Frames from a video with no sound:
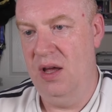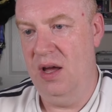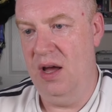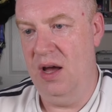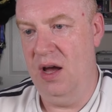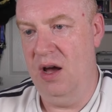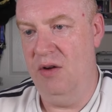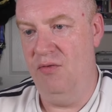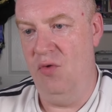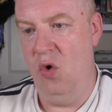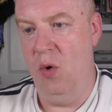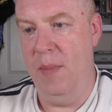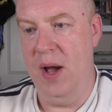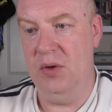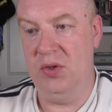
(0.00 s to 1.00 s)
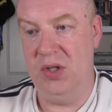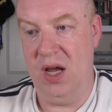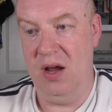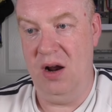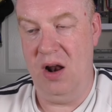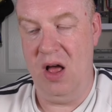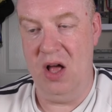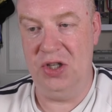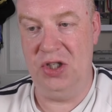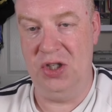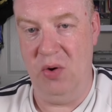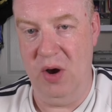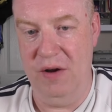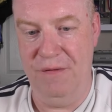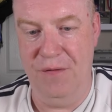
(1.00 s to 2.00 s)
Royal Mail second class
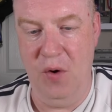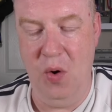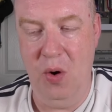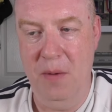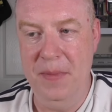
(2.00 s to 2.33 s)
signed for.